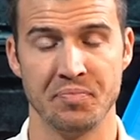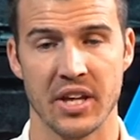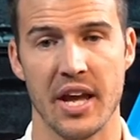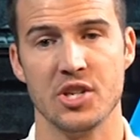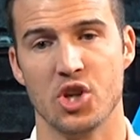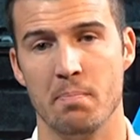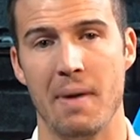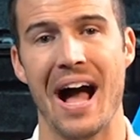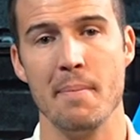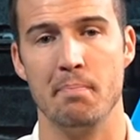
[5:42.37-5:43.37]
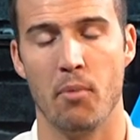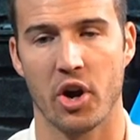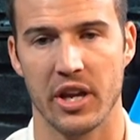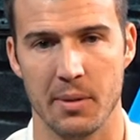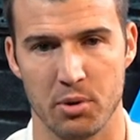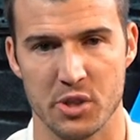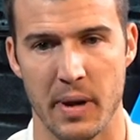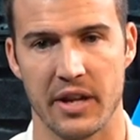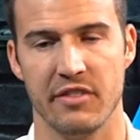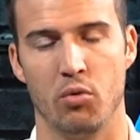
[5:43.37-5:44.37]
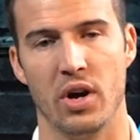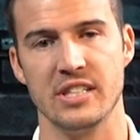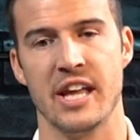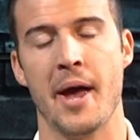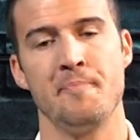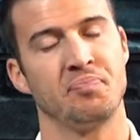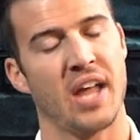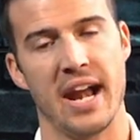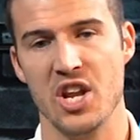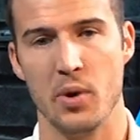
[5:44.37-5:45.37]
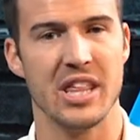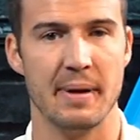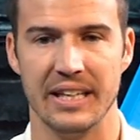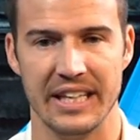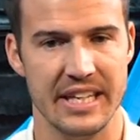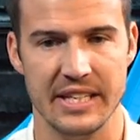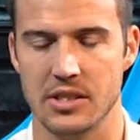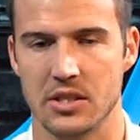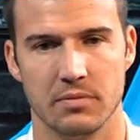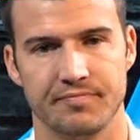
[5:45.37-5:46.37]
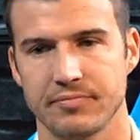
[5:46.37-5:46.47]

Okay, so my marketing perspective was I didn't know anything about leads.